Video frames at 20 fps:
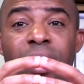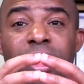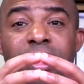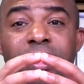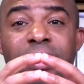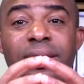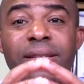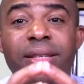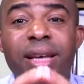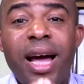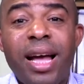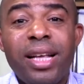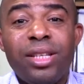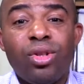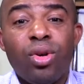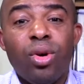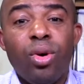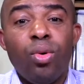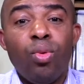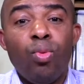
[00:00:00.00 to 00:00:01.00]

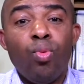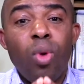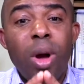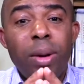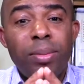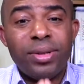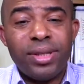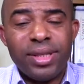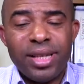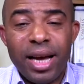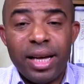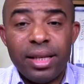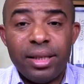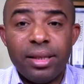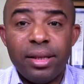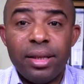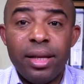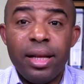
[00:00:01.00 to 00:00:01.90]
sites websites